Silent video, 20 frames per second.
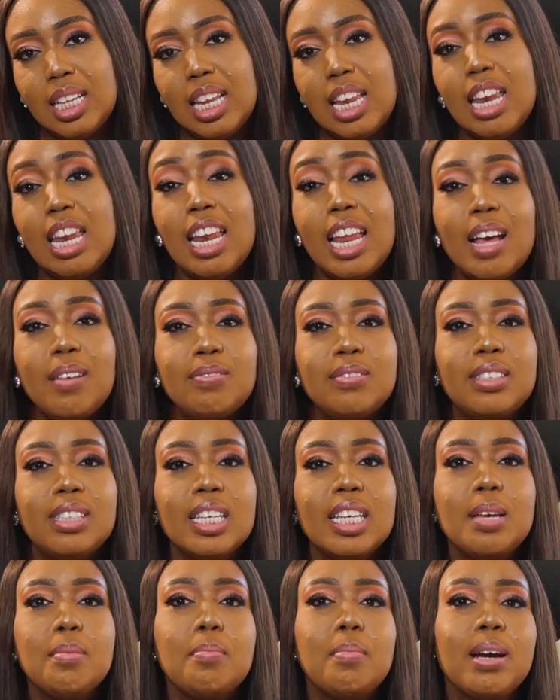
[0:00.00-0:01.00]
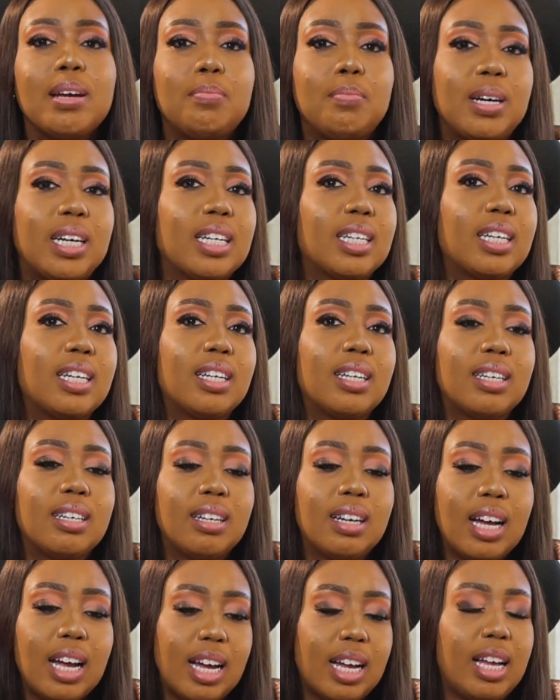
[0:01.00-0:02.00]
left in my bank
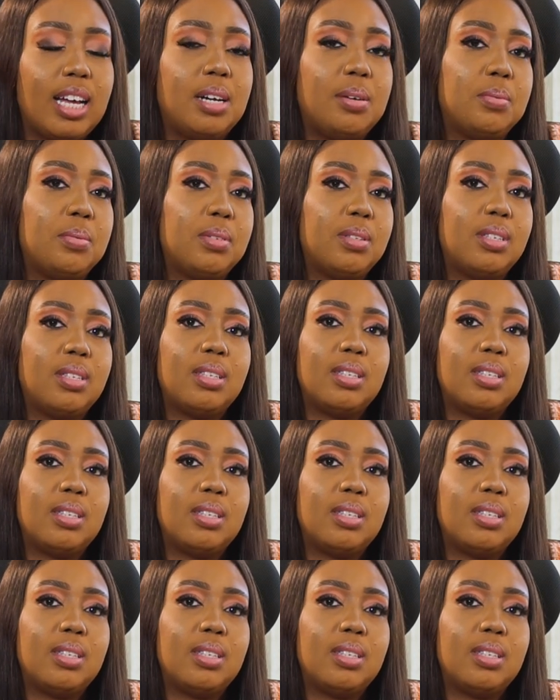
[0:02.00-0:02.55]
account.